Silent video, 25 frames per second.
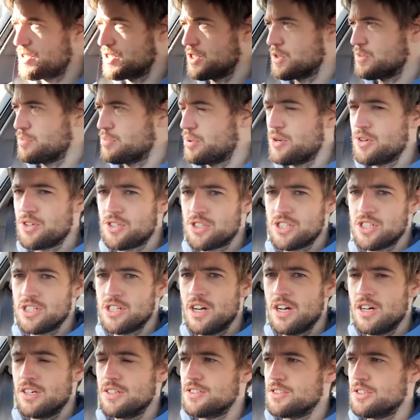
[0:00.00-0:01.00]
is pushing
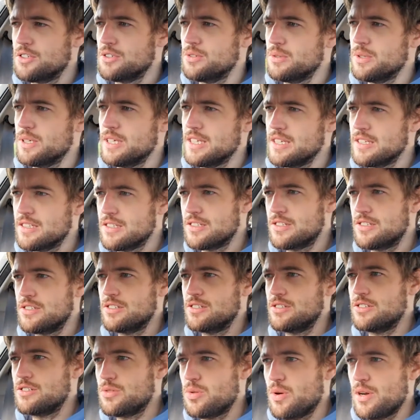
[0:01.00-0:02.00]
onto
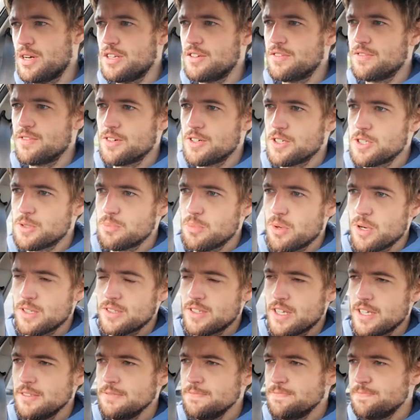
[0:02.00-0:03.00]
its 21st
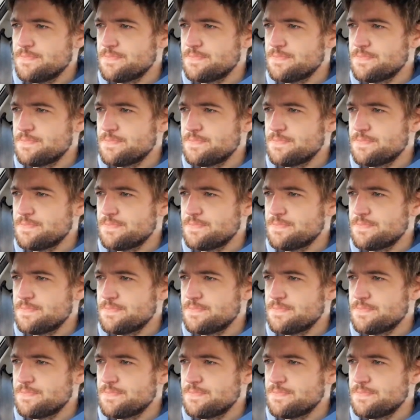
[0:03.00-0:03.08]
birthday,